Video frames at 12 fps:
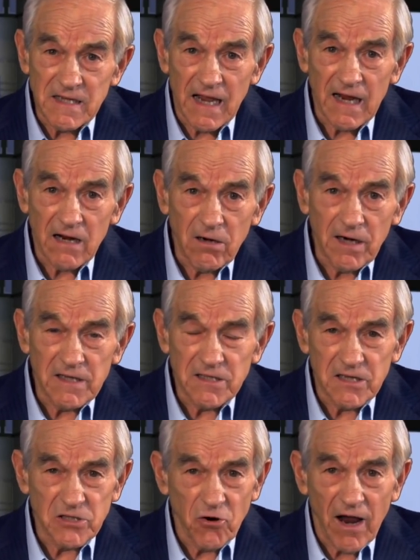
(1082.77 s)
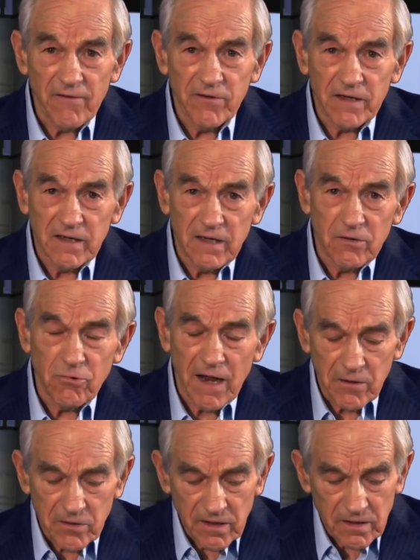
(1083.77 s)
the arrogance that's driving it
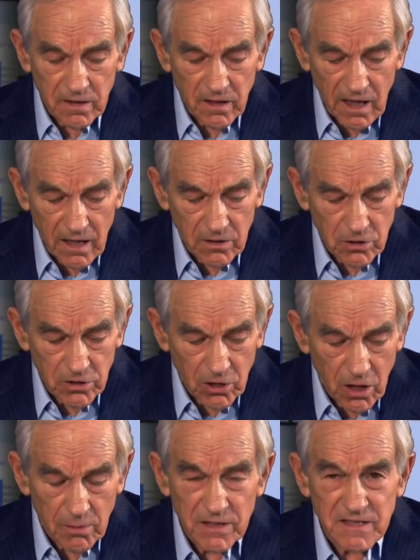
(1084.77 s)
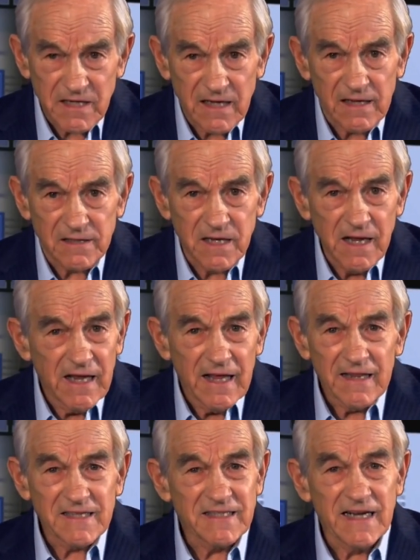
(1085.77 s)
rather than good common sense.
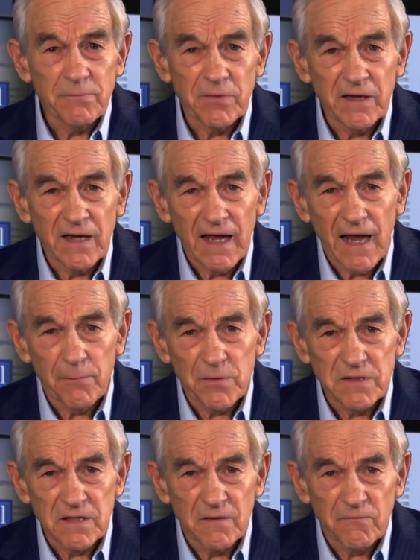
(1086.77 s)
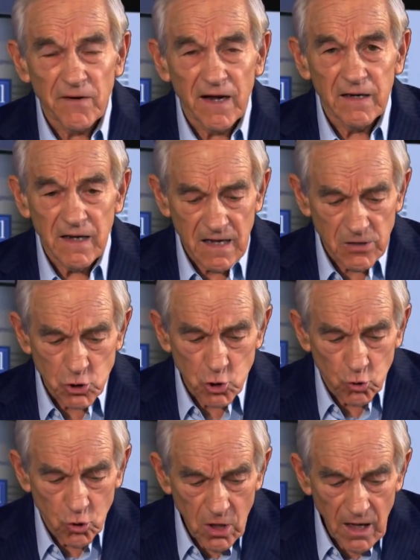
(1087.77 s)
The same thing happens in
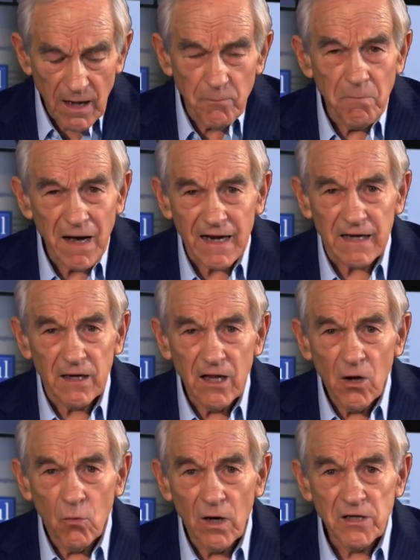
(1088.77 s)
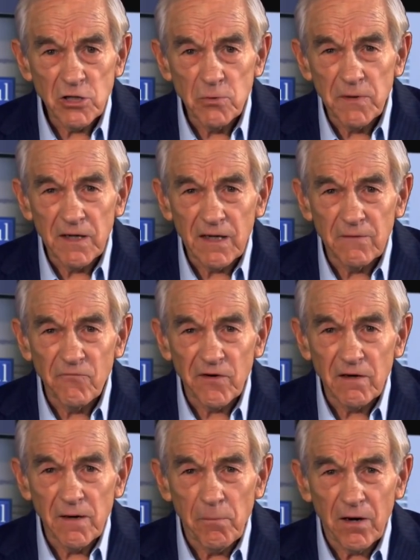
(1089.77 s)
financial might. Once you become
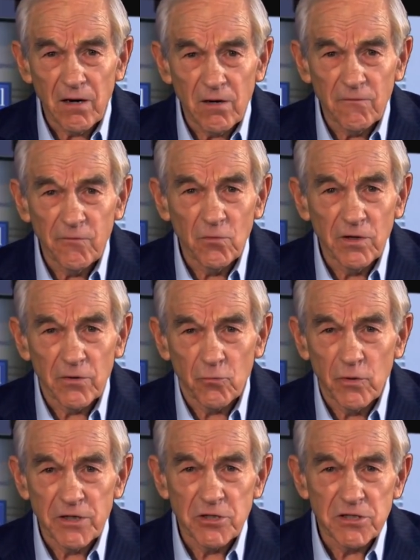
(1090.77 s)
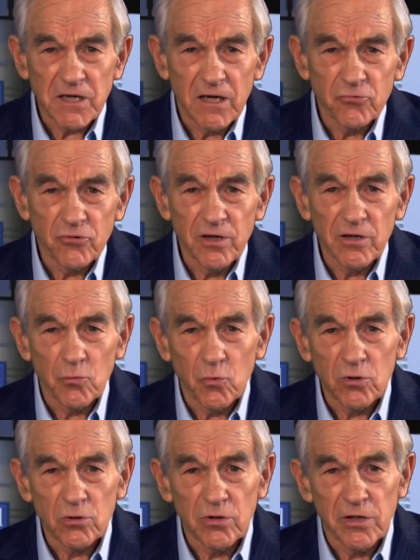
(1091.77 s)
very powerful in the richest country in the
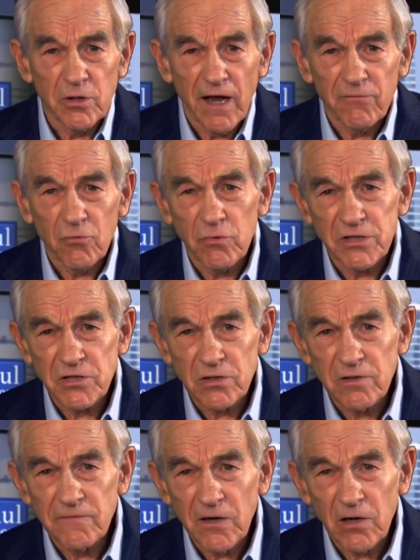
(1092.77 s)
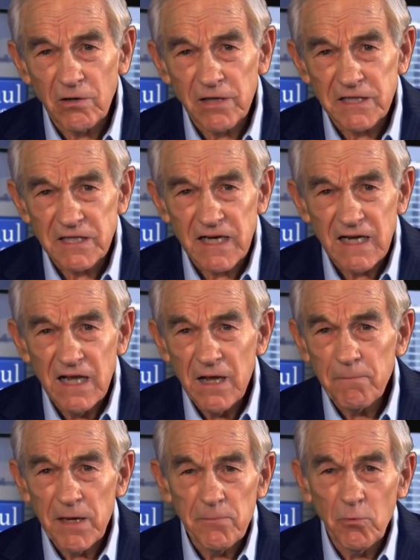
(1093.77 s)
world and you have a reserve currency,
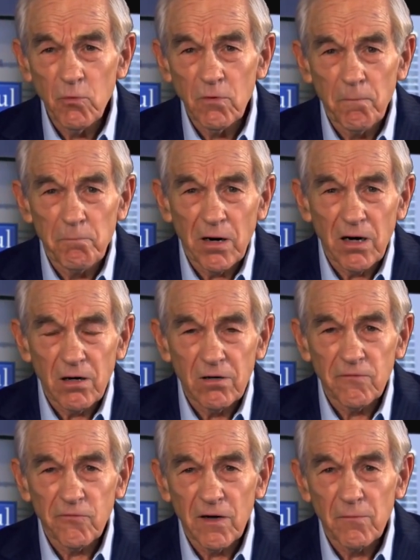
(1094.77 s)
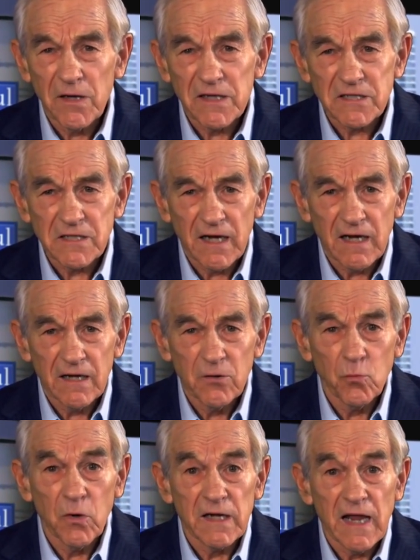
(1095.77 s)
people will borrow from us and
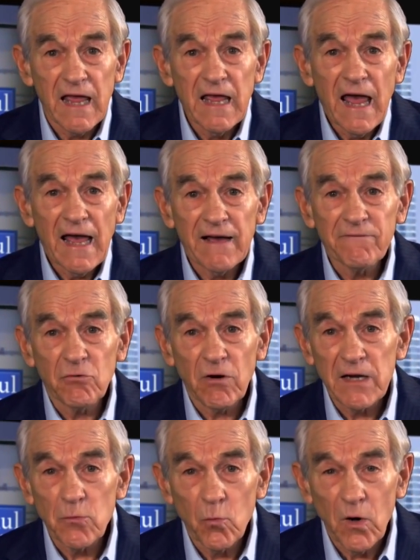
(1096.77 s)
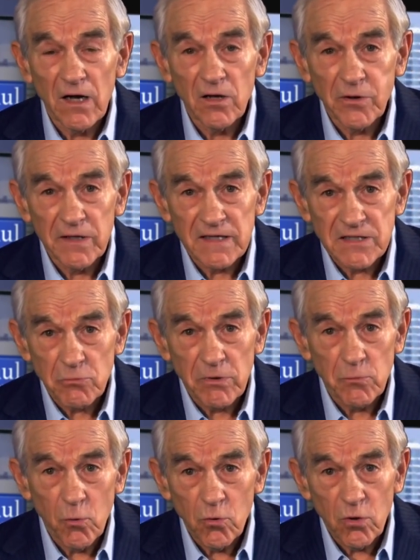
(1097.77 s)
we have great wealth as a
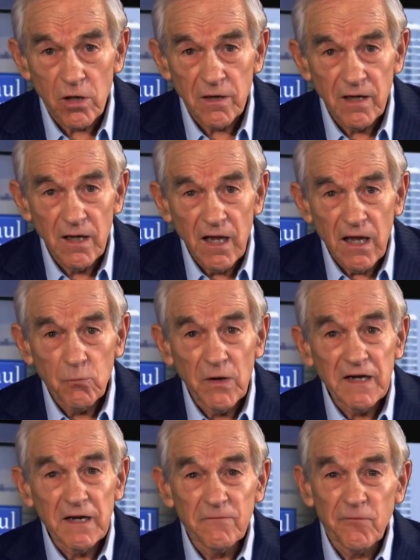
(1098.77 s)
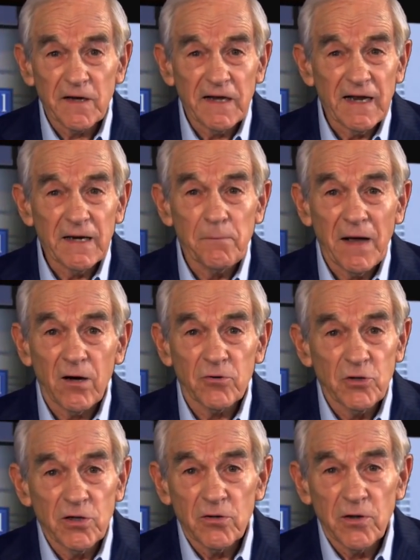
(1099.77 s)
reward. We can forget about,
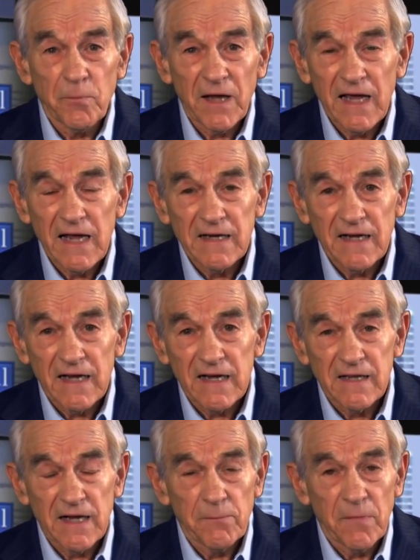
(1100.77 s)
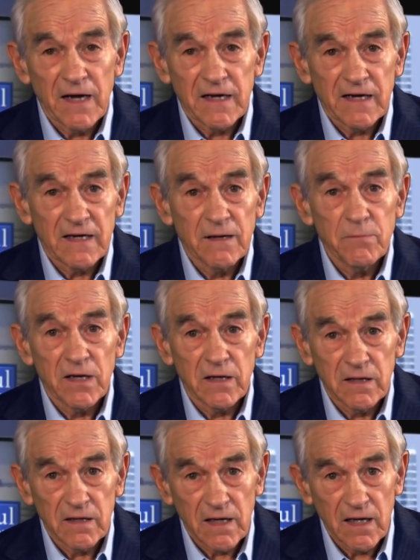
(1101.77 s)
the payday that might come
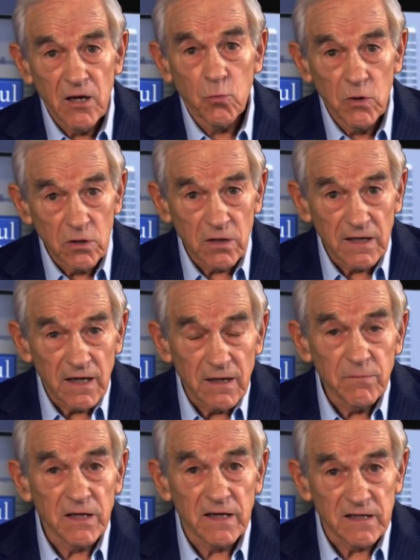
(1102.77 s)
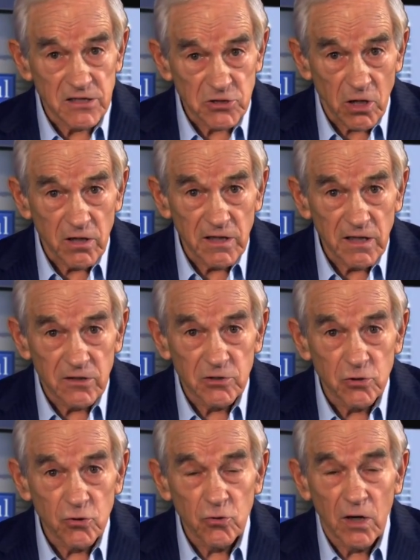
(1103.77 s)
and will come and is starting
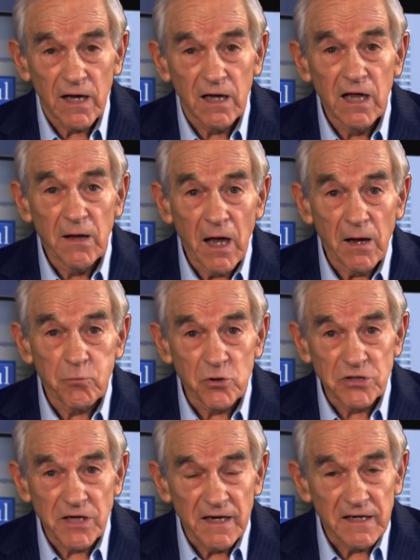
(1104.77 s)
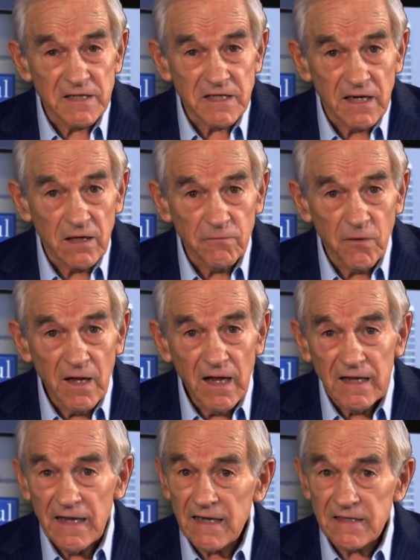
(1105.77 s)
to present itself.
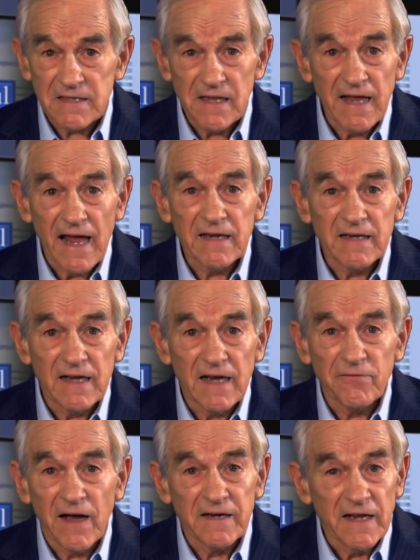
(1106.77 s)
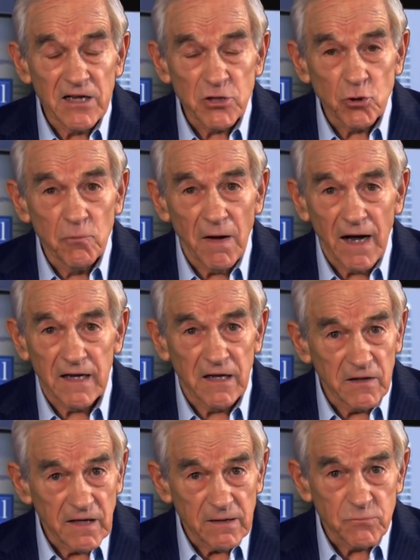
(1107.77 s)
Yes, that financial
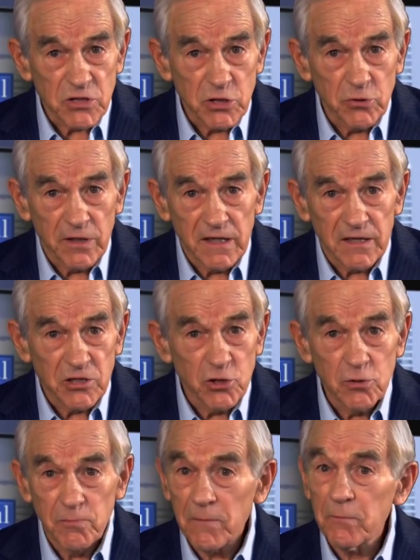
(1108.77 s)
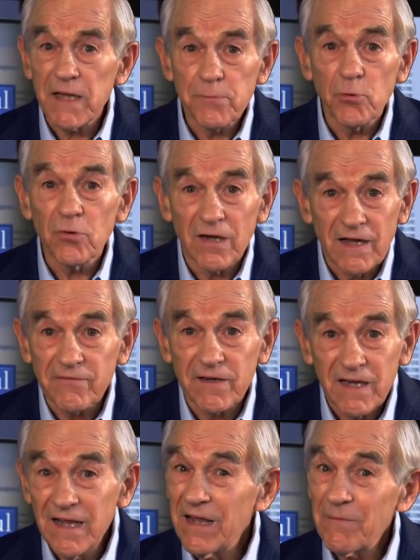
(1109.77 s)
might comes to an end too, but people love
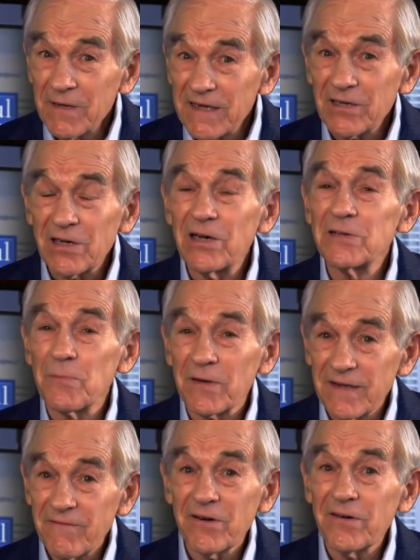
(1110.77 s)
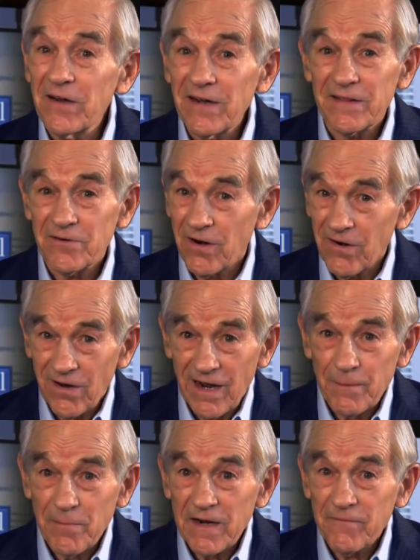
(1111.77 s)
it because, believe it or not, there are a
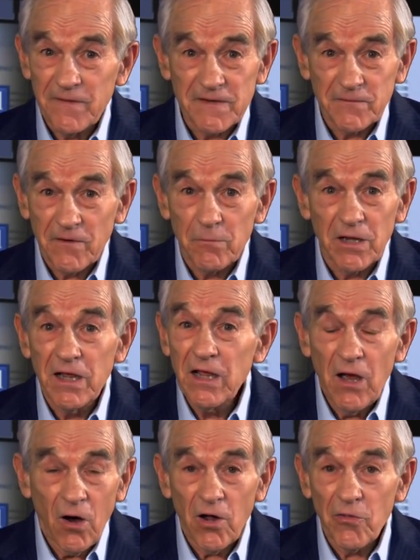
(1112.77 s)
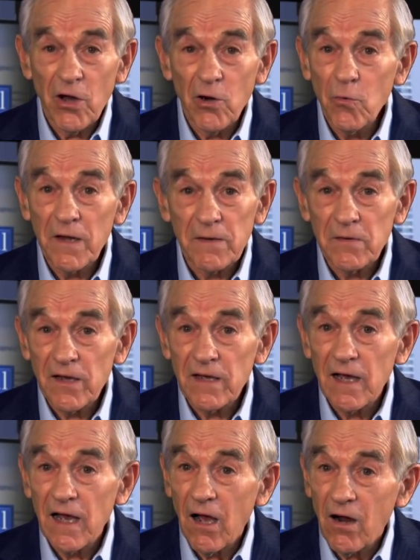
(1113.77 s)
lot of benefits from it. Although we
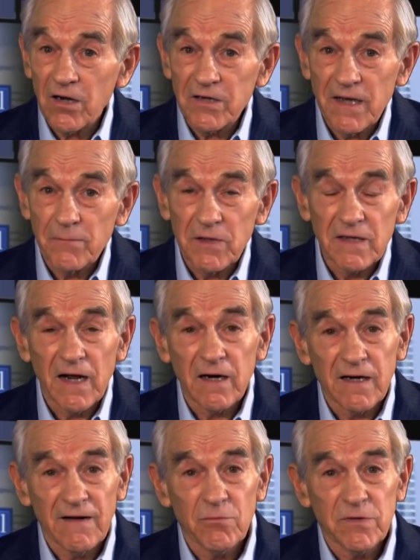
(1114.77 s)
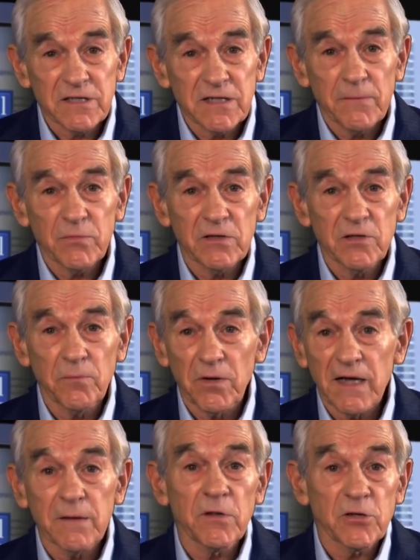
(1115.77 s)
are tempted, our government is tempted to
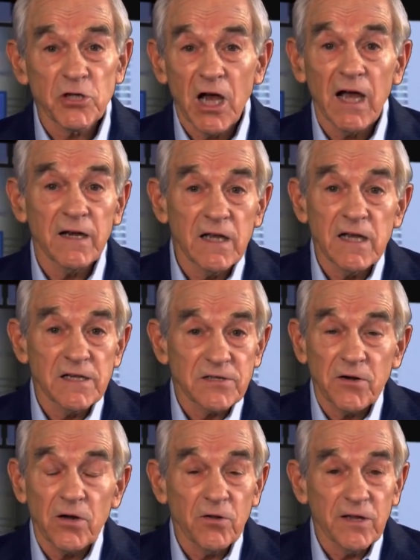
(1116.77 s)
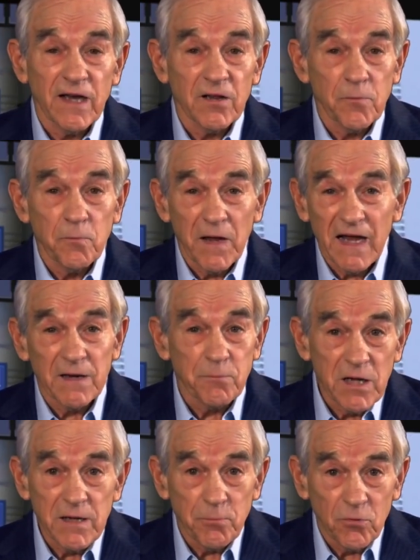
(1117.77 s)
blame the Chinese and all the other bad
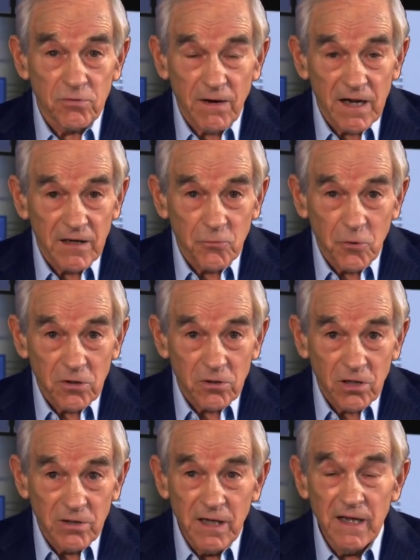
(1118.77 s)
people around the world,